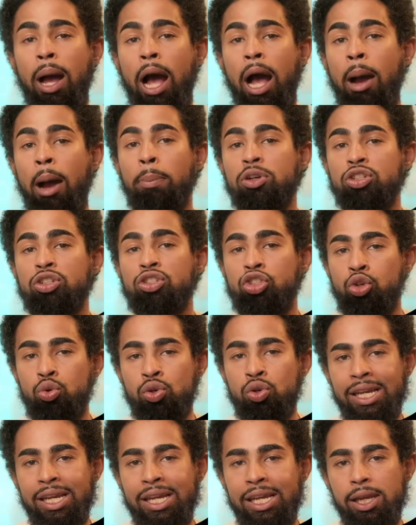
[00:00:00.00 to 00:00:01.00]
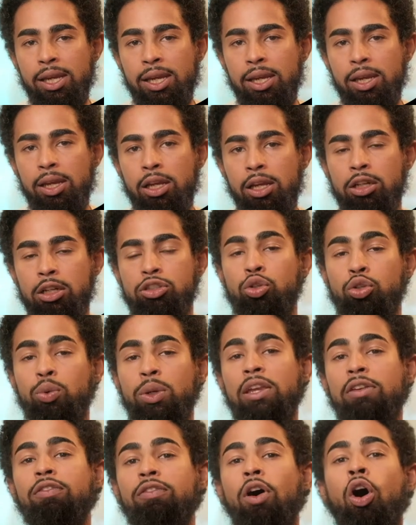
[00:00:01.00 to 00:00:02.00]
opportunity to
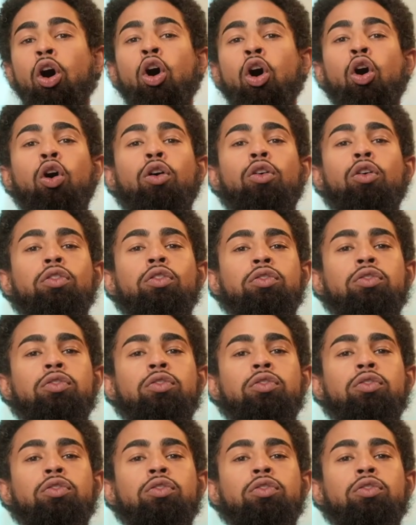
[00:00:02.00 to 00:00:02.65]
evolve